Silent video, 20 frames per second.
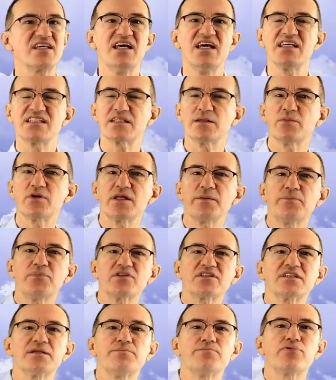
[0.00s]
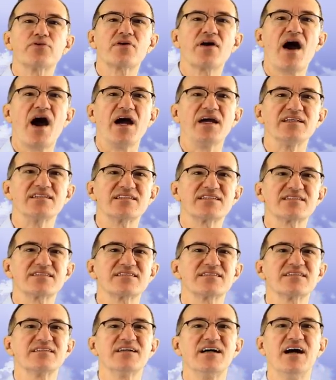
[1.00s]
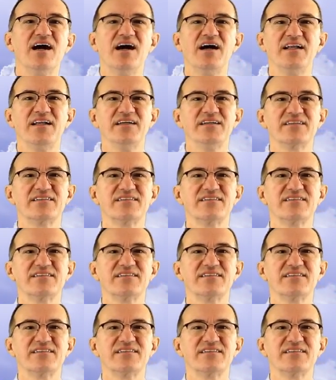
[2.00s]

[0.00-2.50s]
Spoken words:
Somebody put the price on it.